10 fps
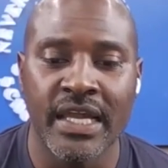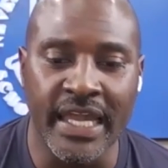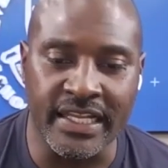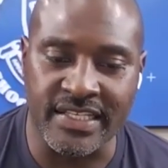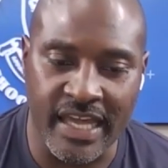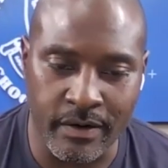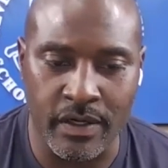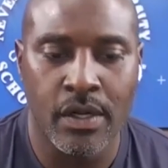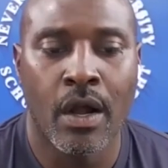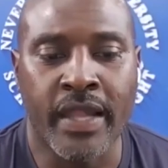
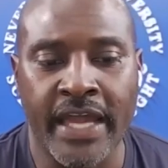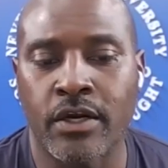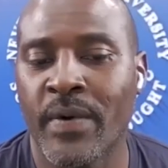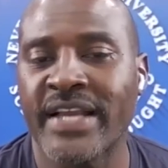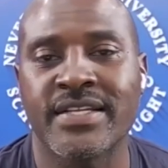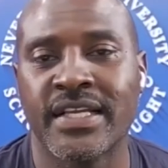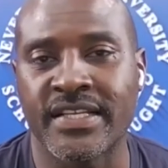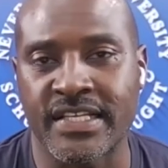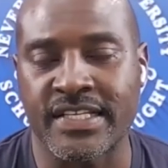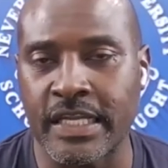etc. Okay, the rest of
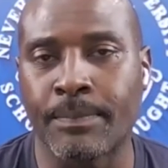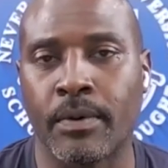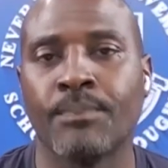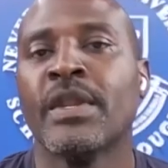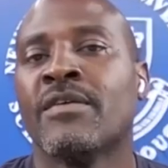this is simple.